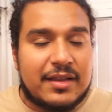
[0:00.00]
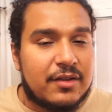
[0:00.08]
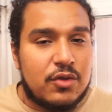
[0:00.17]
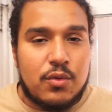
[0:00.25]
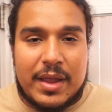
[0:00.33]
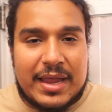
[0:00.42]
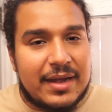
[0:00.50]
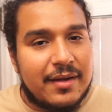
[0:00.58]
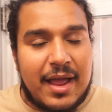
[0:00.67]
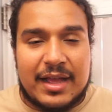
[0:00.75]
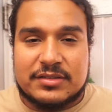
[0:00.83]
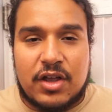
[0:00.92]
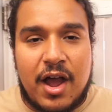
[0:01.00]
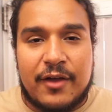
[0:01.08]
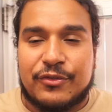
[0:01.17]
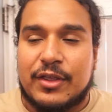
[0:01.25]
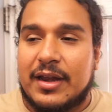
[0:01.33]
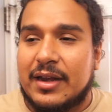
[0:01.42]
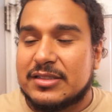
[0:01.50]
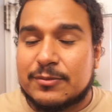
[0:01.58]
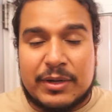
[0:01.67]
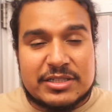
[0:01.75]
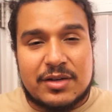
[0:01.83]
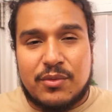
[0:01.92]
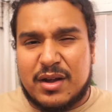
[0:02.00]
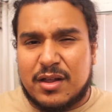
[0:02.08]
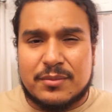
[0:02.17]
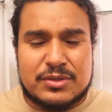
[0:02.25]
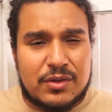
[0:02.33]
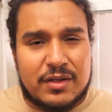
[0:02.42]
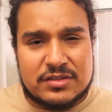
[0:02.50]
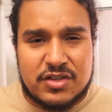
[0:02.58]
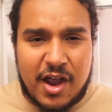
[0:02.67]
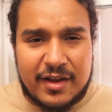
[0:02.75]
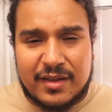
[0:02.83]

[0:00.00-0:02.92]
you in as often, and especially when it comes to exotic